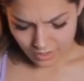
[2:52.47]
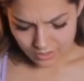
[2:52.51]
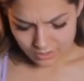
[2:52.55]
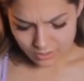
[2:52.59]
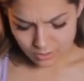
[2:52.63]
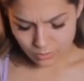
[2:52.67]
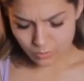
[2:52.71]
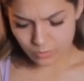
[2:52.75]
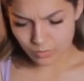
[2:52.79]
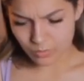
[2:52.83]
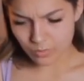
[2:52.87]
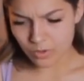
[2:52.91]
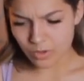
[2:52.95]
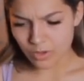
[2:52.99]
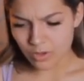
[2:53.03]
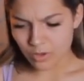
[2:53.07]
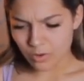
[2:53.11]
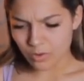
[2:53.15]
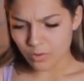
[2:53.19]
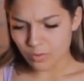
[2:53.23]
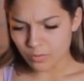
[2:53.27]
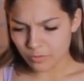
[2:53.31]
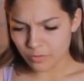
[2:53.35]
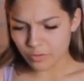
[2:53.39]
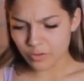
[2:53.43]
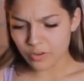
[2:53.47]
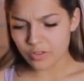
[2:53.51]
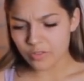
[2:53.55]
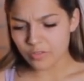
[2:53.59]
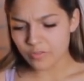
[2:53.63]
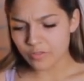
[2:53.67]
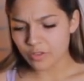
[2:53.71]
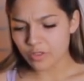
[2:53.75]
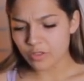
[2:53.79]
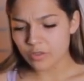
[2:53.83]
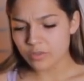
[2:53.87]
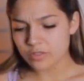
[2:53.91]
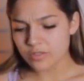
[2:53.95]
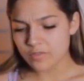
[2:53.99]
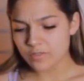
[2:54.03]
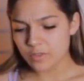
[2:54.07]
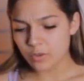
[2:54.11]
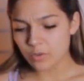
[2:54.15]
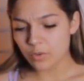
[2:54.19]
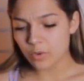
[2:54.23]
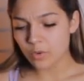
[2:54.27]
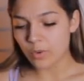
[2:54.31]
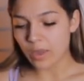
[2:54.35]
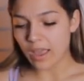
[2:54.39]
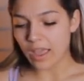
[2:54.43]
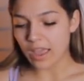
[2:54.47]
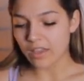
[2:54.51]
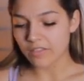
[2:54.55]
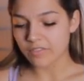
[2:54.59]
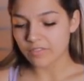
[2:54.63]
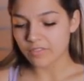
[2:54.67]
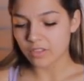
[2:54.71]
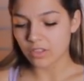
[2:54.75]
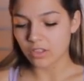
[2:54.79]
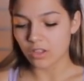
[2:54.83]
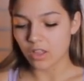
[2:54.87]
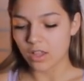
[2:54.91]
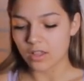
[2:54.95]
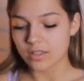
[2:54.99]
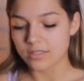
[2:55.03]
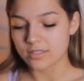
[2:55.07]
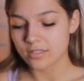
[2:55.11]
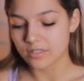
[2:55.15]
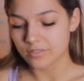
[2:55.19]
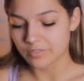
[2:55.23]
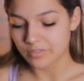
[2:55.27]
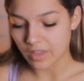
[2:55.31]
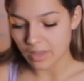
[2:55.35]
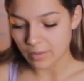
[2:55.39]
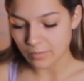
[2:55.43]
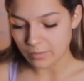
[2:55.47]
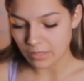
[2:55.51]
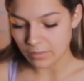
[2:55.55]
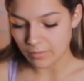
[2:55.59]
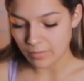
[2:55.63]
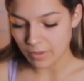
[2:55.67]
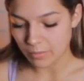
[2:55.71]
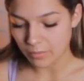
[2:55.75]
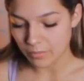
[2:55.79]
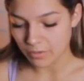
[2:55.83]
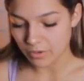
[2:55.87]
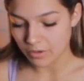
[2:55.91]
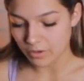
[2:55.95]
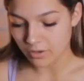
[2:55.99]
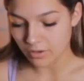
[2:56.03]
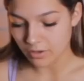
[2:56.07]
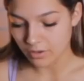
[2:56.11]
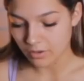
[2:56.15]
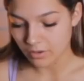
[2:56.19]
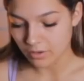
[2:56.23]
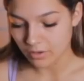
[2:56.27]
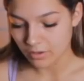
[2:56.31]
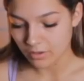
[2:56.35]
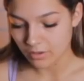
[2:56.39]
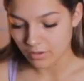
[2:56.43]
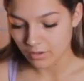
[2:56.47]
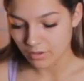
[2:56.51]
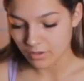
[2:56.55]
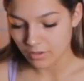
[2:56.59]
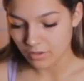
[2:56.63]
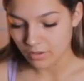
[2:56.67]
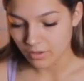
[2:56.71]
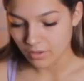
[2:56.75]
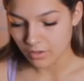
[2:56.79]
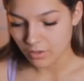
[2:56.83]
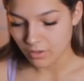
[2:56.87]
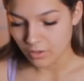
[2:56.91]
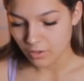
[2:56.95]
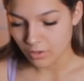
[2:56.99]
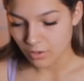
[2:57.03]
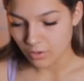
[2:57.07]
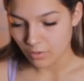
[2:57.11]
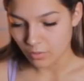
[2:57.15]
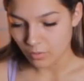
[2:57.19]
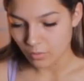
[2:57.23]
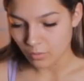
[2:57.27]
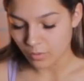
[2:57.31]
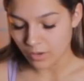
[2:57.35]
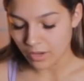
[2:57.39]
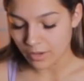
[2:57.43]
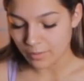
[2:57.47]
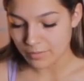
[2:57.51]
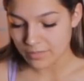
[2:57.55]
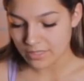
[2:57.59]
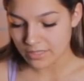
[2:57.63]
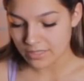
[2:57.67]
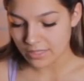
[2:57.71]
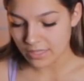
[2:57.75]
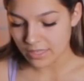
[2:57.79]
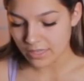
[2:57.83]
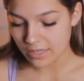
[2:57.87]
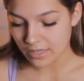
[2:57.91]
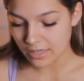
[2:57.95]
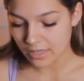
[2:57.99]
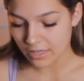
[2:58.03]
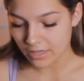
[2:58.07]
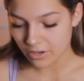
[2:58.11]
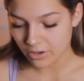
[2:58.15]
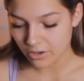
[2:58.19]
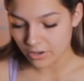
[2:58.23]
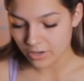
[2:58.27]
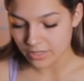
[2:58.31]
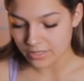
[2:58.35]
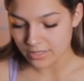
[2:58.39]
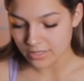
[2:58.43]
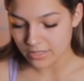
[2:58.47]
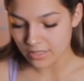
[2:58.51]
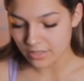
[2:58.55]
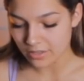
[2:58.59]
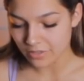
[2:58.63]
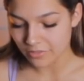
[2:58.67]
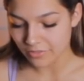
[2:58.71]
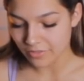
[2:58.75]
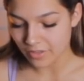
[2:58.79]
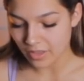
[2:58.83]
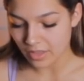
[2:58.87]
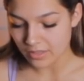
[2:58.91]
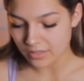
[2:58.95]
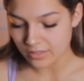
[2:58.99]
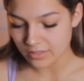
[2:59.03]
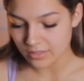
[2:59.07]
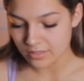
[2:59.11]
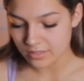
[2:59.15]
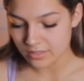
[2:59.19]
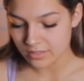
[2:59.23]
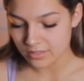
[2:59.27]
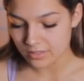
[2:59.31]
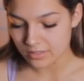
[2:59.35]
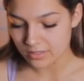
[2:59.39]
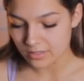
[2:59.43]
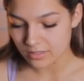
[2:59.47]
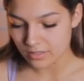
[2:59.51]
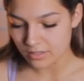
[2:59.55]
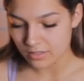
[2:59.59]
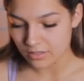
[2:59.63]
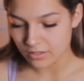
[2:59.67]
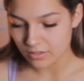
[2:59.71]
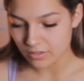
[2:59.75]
So, for those of you who have lost a family member, what I'm seeing here is the events.